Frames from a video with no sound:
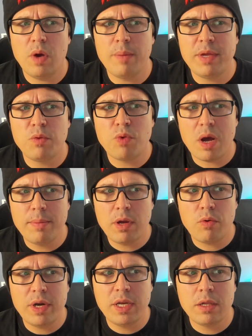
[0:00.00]
I mean, Robbie
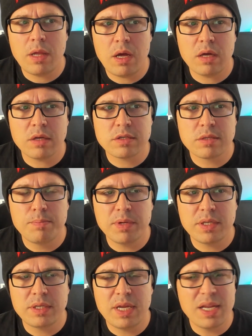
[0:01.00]
already lost,
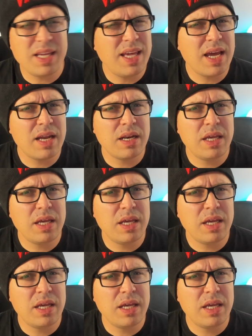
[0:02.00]
but then again,